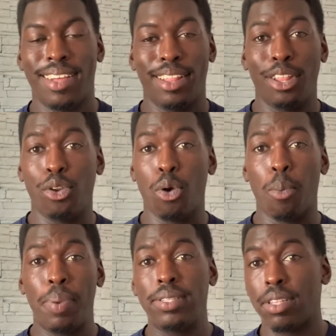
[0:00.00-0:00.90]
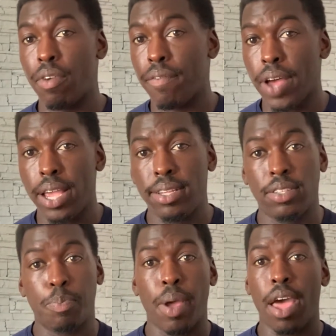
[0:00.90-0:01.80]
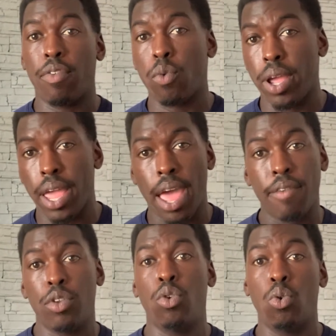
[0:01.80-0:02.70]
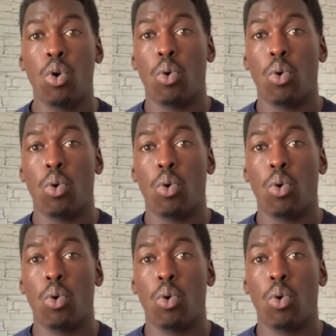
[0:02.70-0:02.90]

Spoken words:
little piece of advice, pathway, avenue,